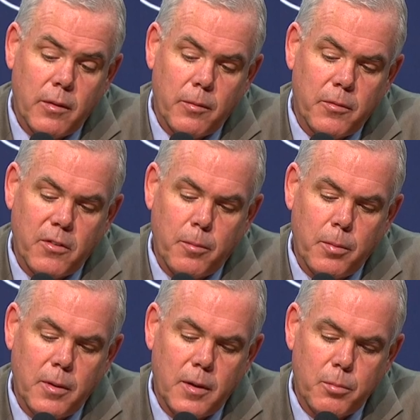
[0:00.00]

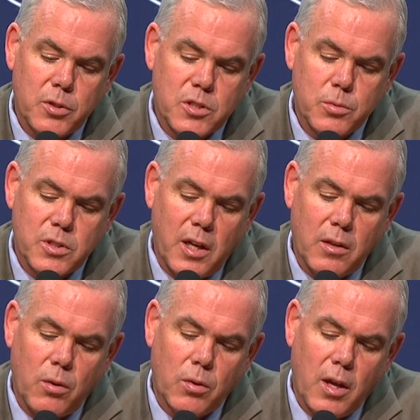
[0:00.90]
Uh, Princeton was ahead
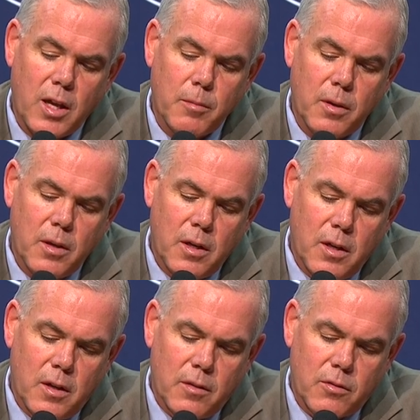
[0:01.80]
the whole game, but
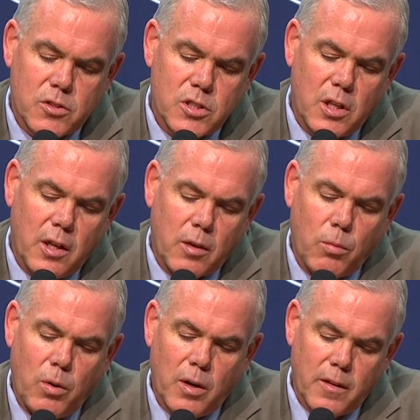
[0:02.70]
Virginia Tech
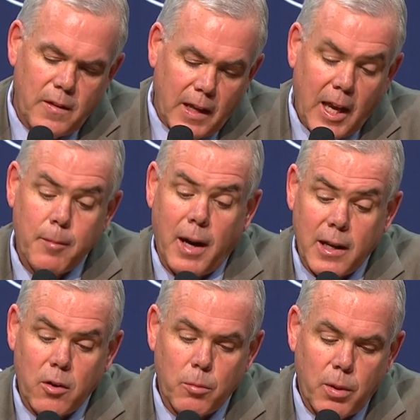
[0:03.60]
won, and then they came out
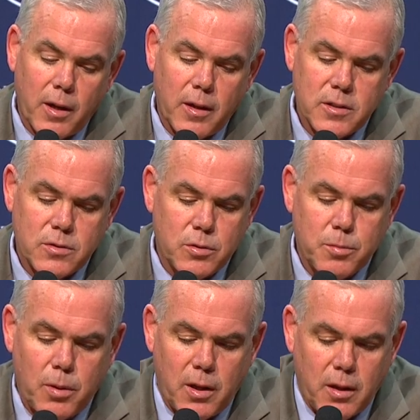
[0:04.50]
here and played us. So it was
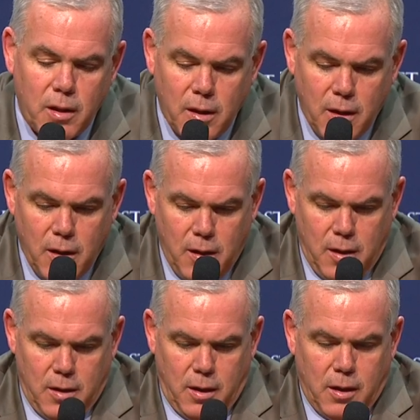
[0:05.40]
probably
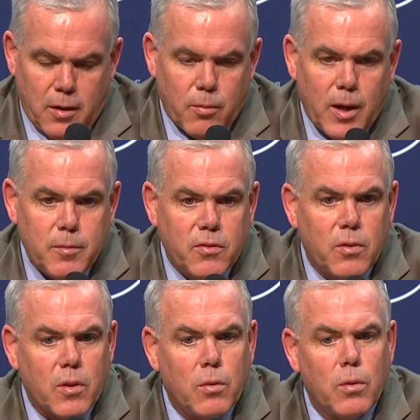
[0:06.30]
uh, the round
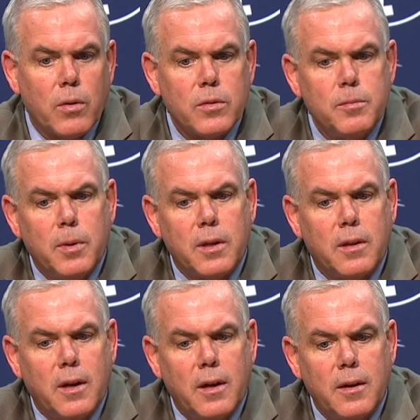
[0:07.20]
before the quarters.
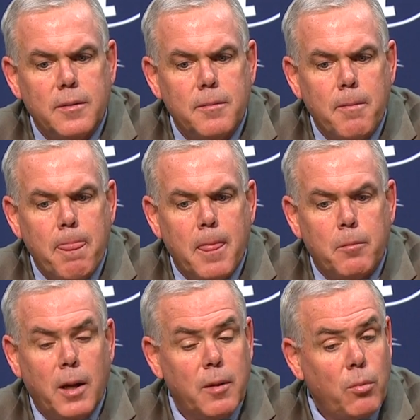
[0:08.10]
But uh,
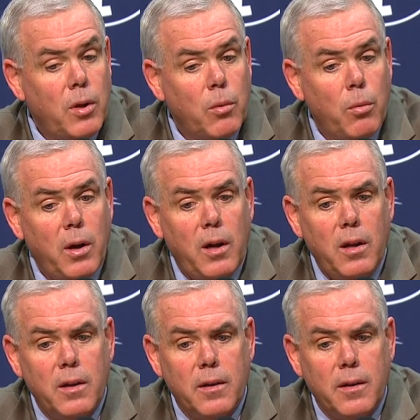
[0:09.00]
played him really
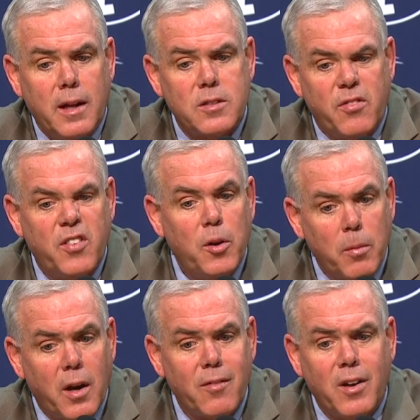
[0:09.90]
well, and that's a film
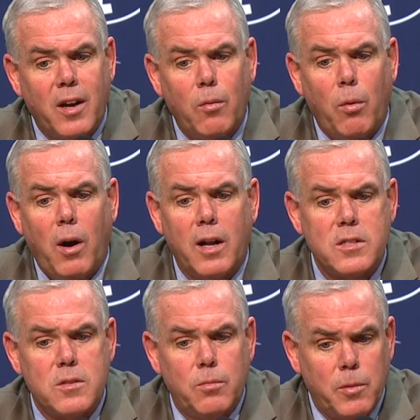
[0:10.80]
that I've kind of
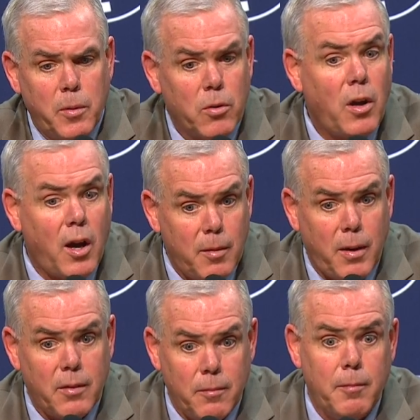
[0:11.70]
watched when we were talking
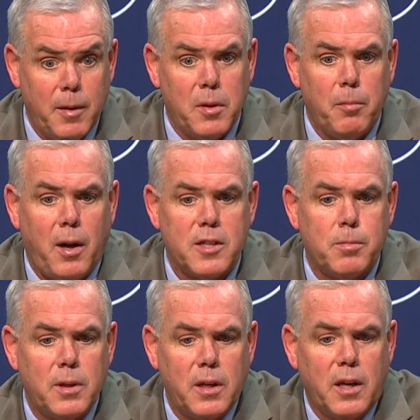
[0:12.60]
about maybe the
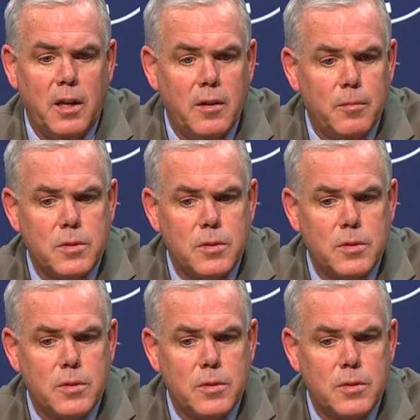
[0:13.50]
possibility of getting him.